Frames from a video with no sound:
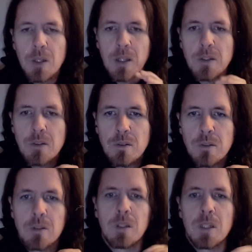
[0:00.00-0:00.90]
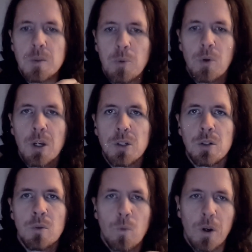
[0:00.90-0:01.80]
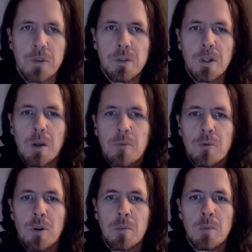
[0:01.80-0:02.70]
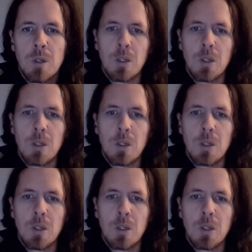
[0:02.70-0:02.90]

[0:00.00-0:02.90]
and that is inspiration. Where does it come from?